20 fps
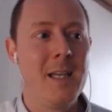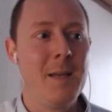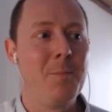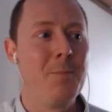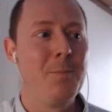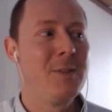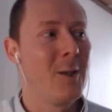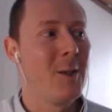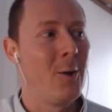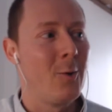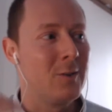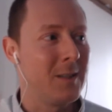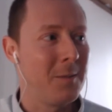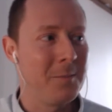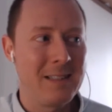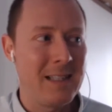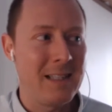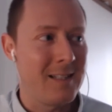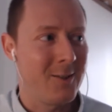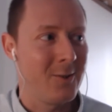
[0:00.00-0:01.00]
So
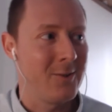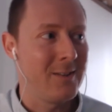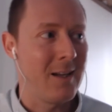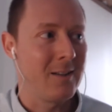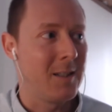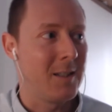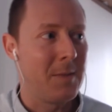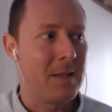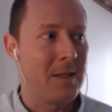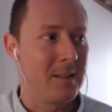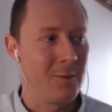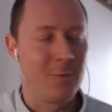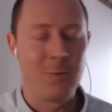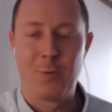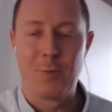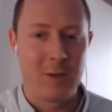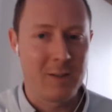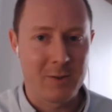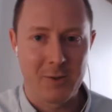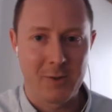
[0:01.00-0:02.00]
something that turned out to be so
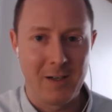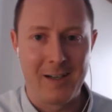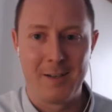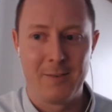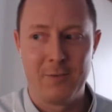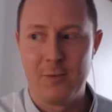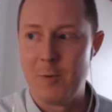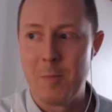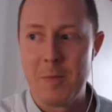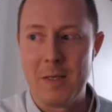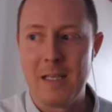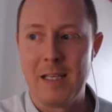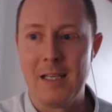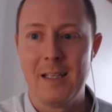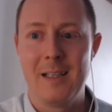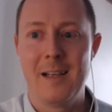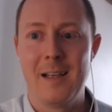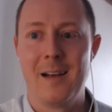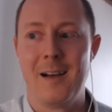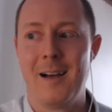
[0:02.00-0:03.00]
frustrating for
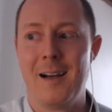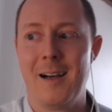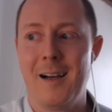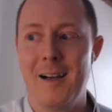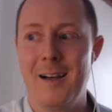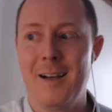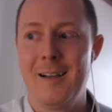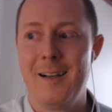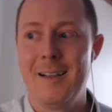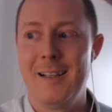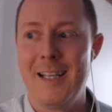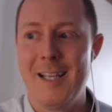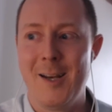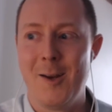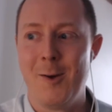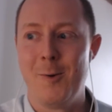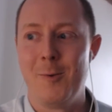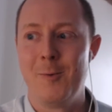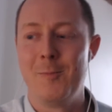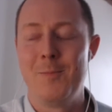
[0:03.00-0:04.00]
me,
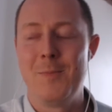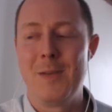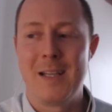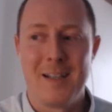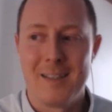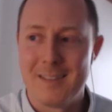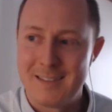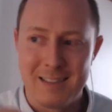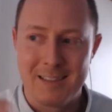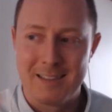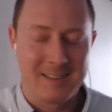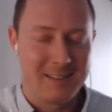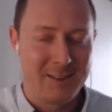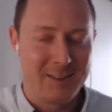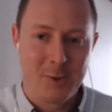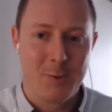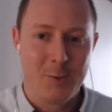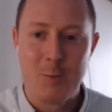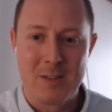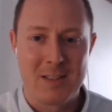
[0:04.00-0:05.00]
because this
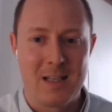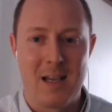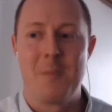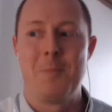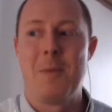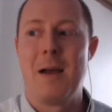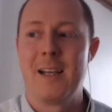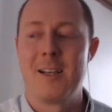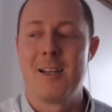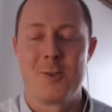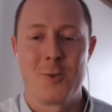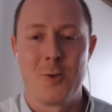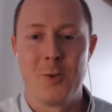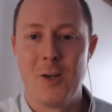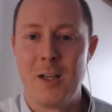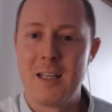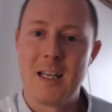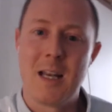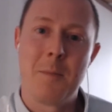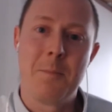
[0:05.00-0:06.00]
shoot was out of my control,
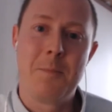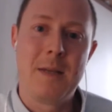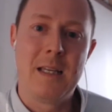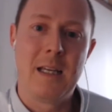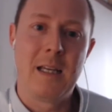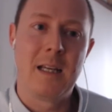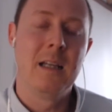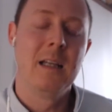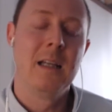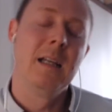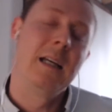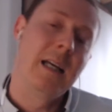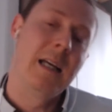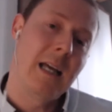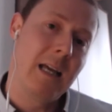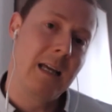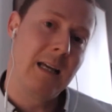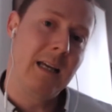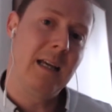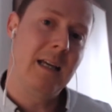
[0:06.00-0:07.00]
ended up being,
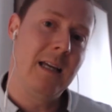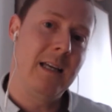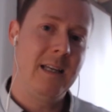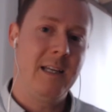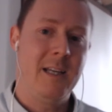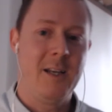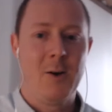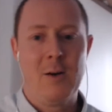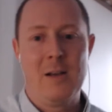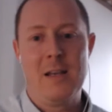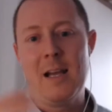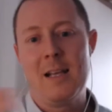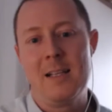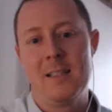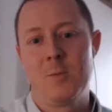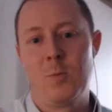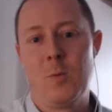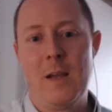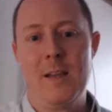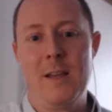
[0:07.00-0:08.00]
a
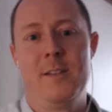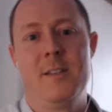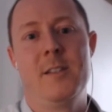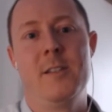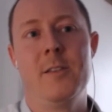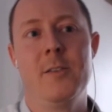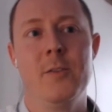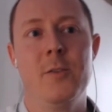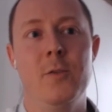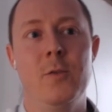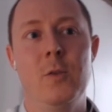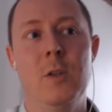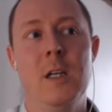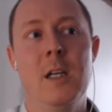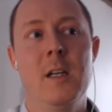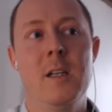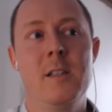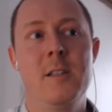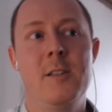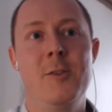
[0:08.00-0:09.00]
nice way to
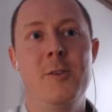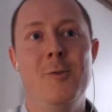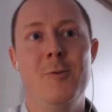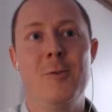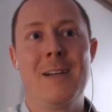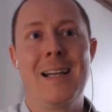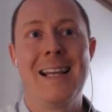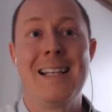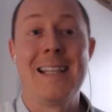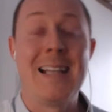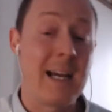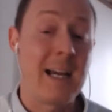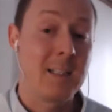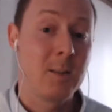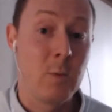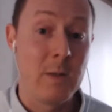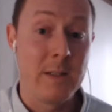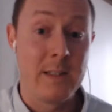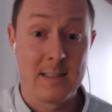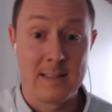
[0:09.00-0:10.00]

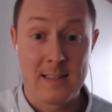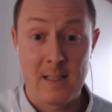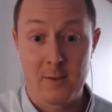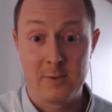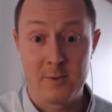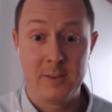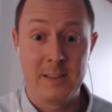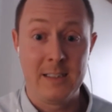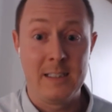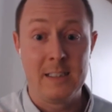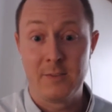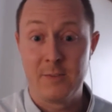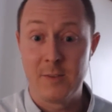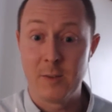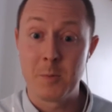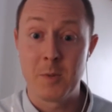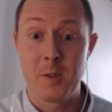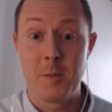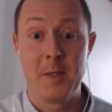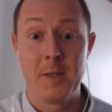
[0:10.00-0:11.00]
connect with the South Sudanese
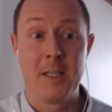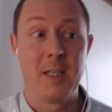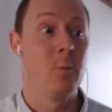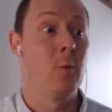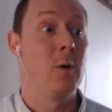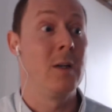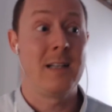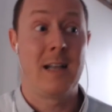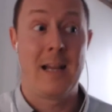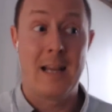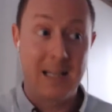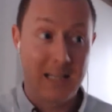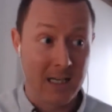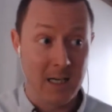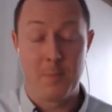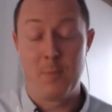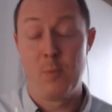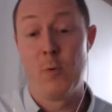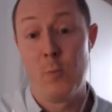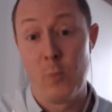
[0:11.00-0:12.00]
film community, which I ended
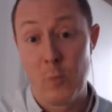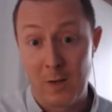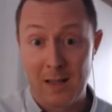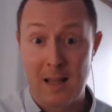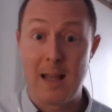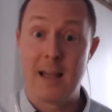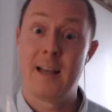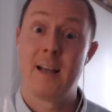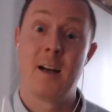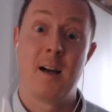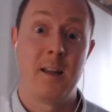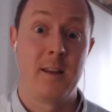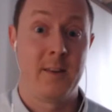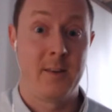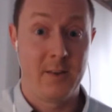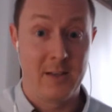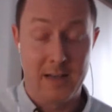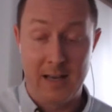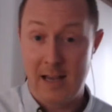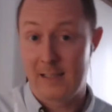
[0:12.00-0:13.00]
up relying on
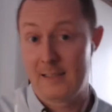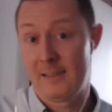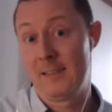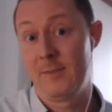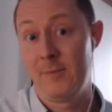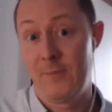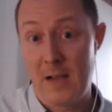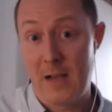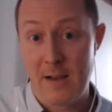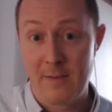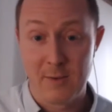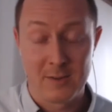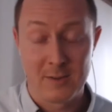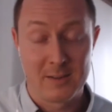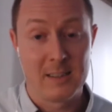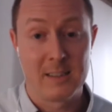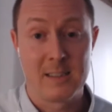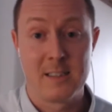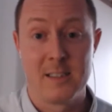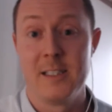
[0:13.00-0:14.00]
for the next 5 or
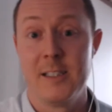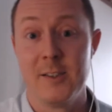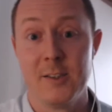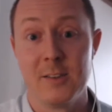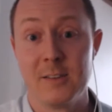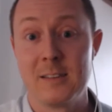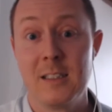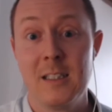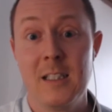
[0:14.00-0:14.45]
6 years